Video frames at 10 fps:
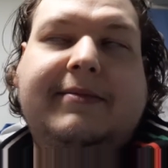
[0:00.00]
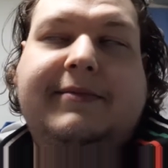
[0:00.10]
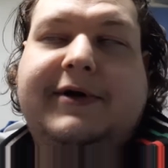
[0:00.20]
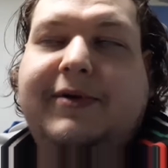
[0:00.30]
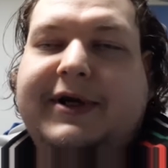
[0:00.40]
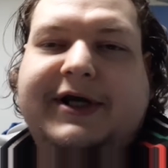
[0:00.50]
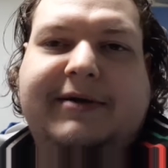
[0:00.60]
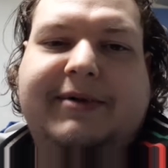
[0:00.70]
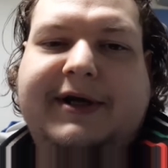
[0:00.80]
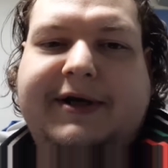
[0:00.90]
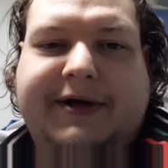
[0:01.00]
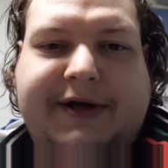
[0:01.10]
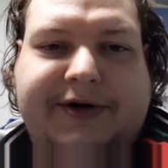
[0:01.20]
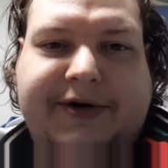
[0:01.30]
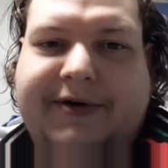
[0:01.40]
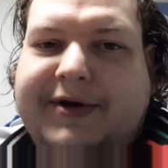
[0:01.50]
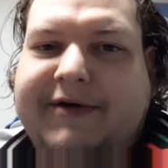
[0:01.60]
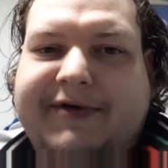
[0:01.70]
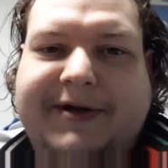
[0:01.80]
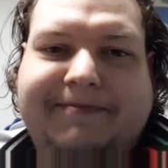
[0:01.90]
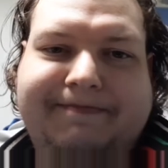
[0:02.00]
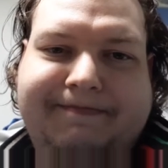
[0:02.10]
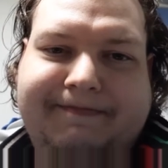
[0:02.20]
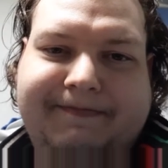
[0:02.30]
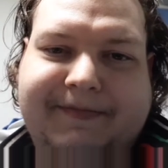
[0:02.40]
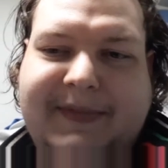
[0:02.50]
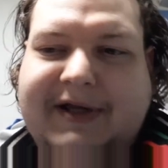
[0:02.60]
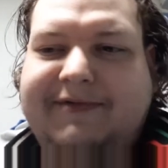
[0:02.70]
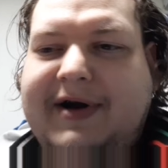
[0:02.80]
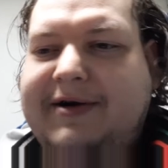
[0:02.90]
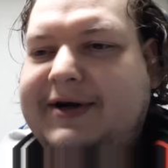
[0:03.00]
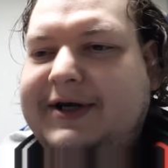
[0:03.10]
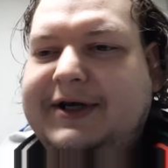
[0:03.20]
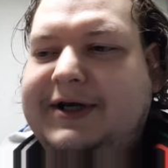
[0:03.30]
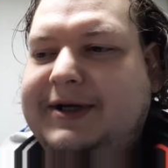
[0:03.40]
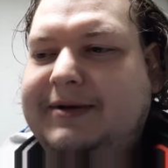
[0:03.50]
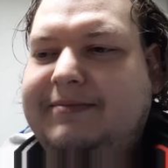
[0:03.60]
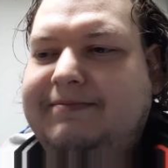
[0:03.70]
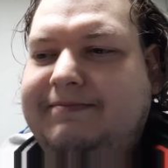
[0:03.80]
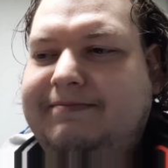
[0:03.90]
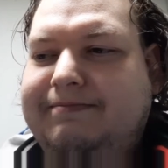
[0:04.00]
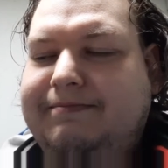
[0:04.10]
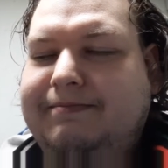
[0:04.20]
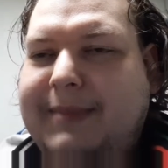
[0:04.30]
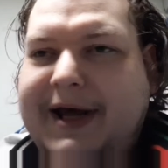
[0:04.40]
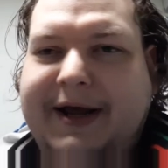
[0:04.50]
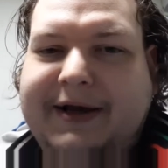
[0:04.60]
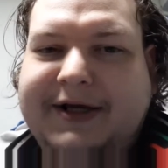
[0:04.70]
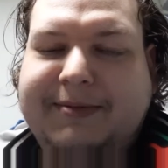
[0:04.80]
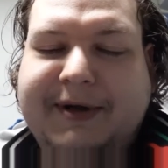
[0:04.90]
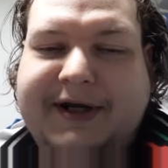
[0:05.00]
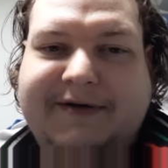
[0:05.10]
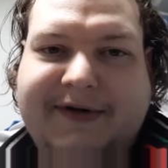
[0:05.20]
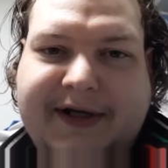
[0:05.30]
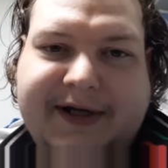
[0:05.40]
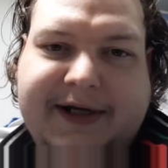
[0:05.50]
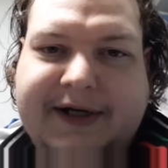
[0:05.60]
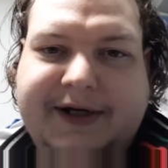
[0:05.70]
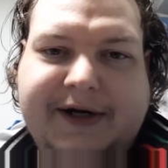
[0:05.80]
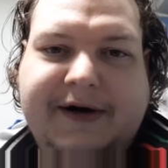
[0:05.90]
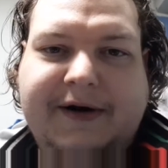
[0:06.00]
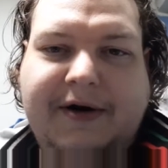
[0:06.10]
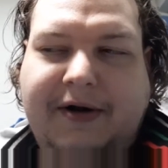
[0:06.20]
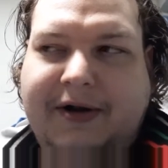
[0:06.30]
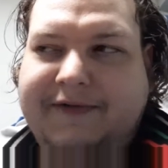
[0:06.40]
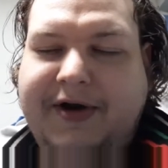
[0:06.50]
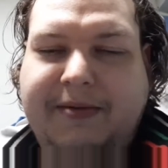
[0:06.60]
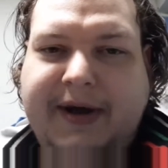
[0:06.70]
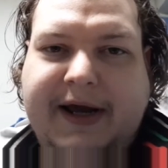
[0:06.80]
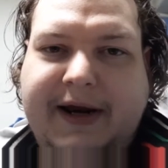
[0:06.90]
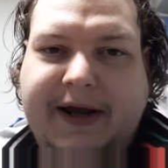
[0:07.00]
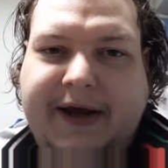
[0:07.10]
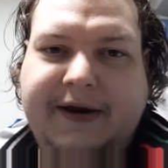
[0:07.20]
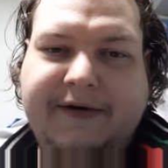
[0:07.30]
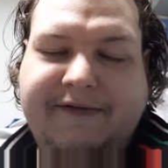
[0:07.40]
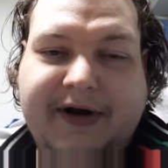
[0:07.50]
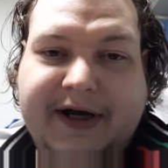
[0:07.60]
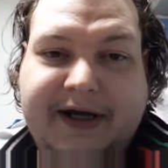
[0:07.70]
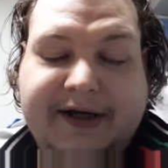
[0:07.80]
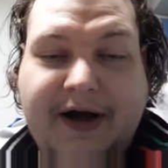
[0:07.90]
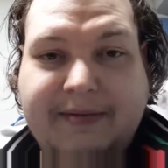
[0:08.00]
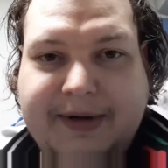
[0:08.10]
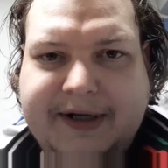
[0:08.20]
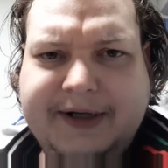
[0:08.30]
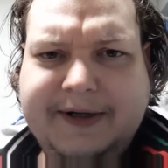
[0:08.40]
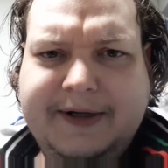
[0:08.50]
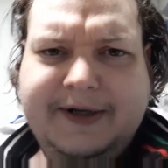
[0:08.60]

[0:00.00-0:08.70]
But quite simply, there's the truth of it. The virus is made specifically to turn all of humanity into fucking zombies.